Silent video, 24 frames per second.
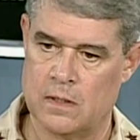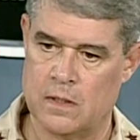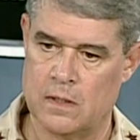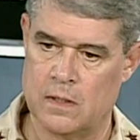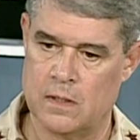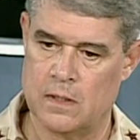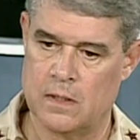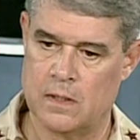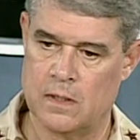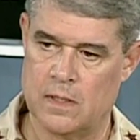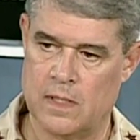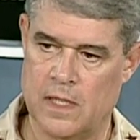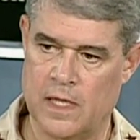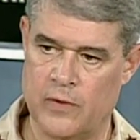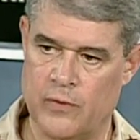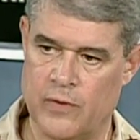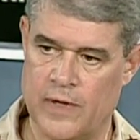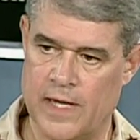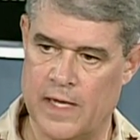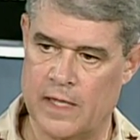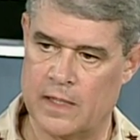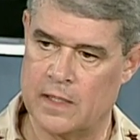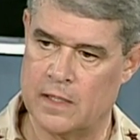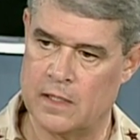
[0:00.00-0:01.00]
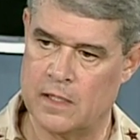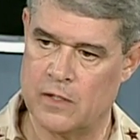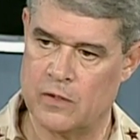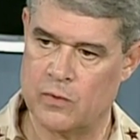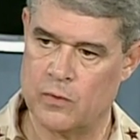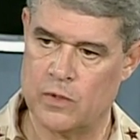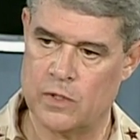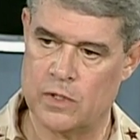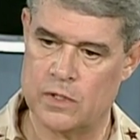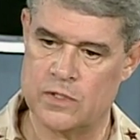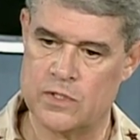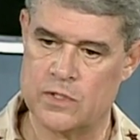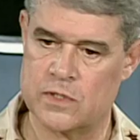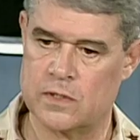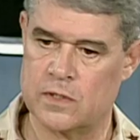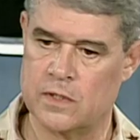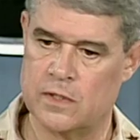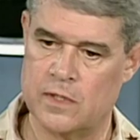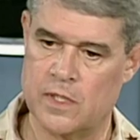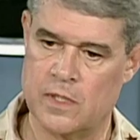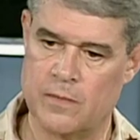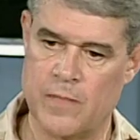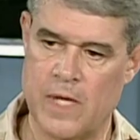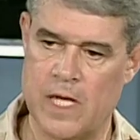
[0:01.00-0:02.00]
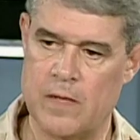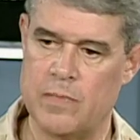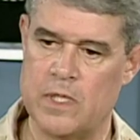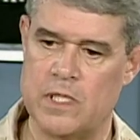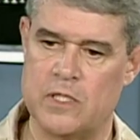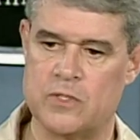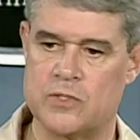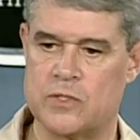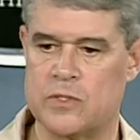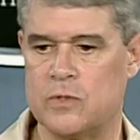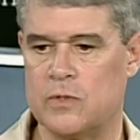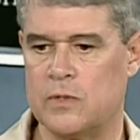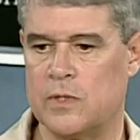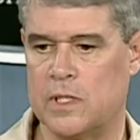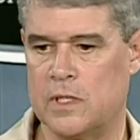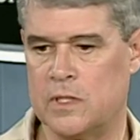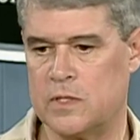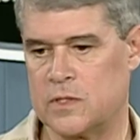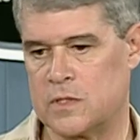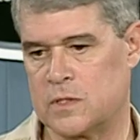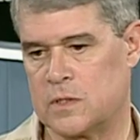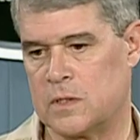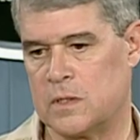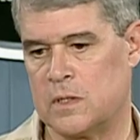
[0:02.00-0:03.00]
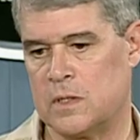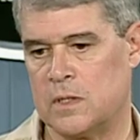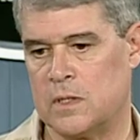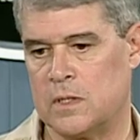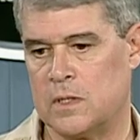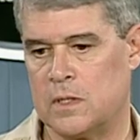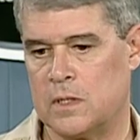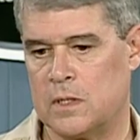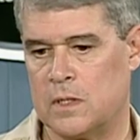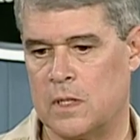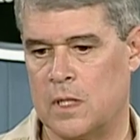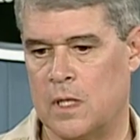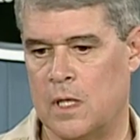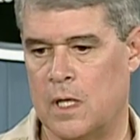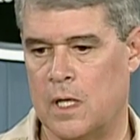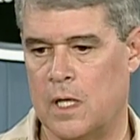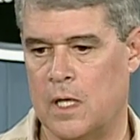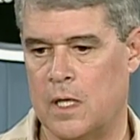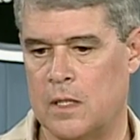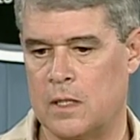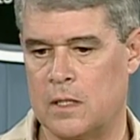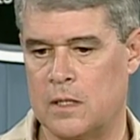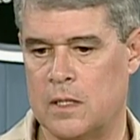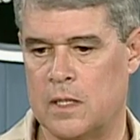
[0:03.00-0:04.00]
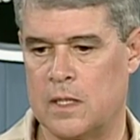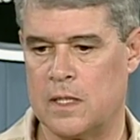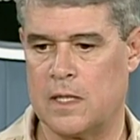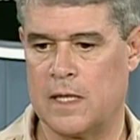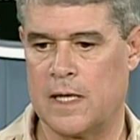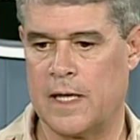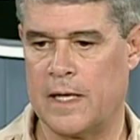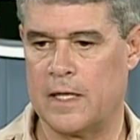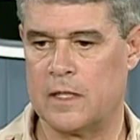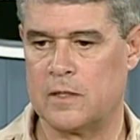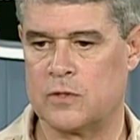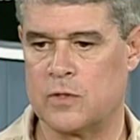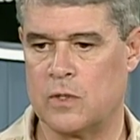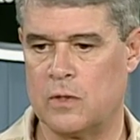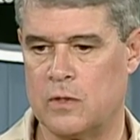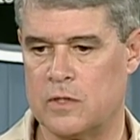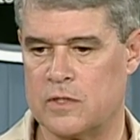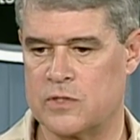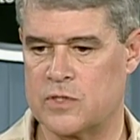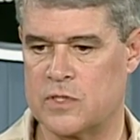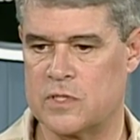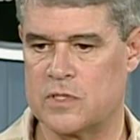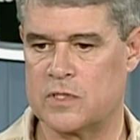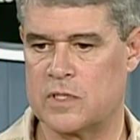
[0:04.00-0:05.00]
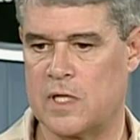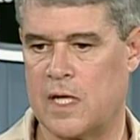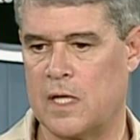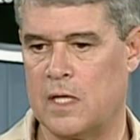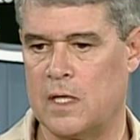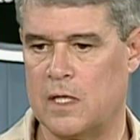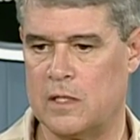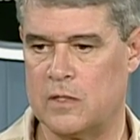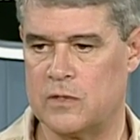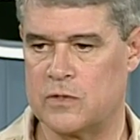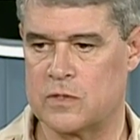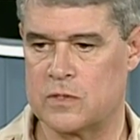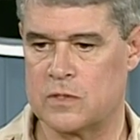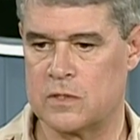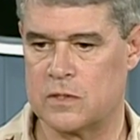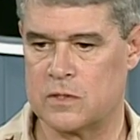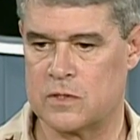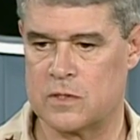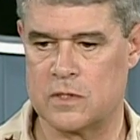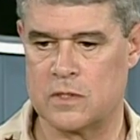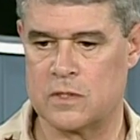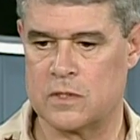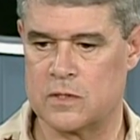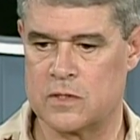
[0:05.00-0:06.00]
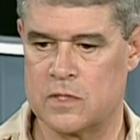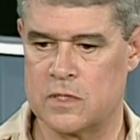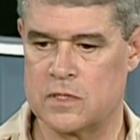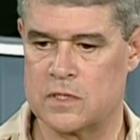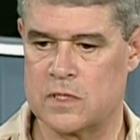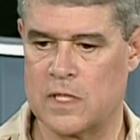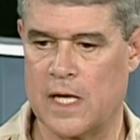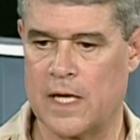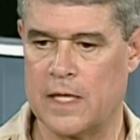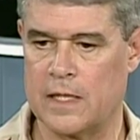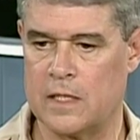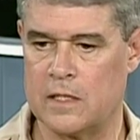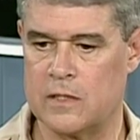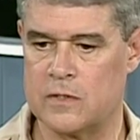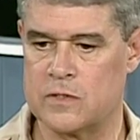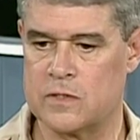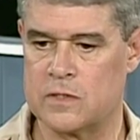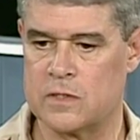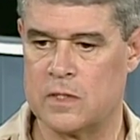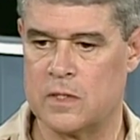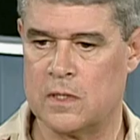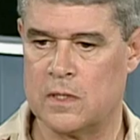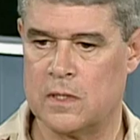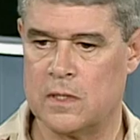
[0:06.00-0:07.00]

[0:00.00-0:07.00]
uh, Iraq. In other words, there may be Sunnis on Ayatollah Sistani's, Sistani's